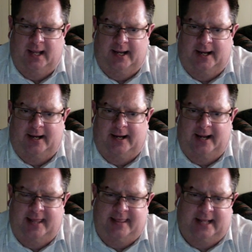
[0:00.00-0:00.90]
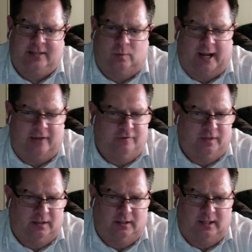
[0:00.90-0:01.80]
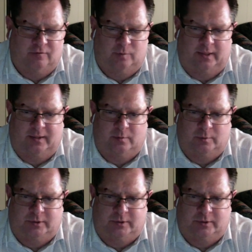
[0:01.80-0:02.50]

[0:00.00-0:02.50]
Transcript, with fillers: Uh, and that's what I fell in love with and